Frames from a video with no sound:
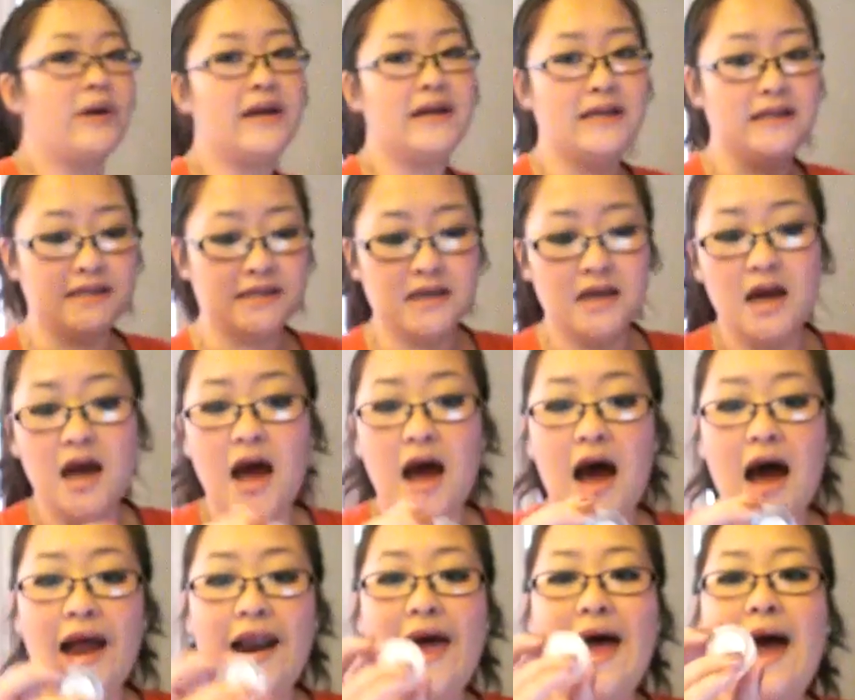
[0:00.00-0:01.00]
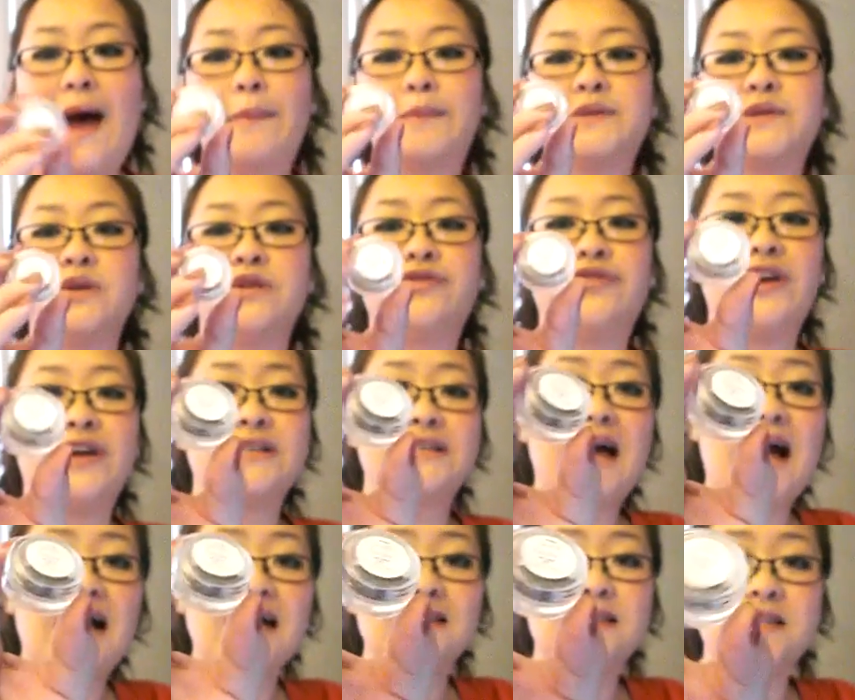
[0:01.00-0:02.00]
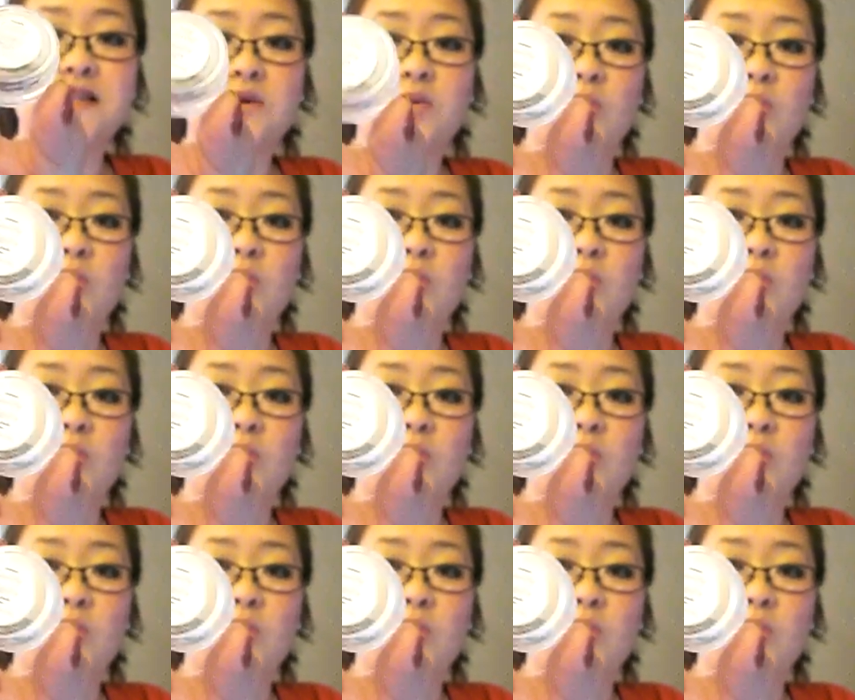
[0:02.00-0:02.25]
is an absolutely fantastic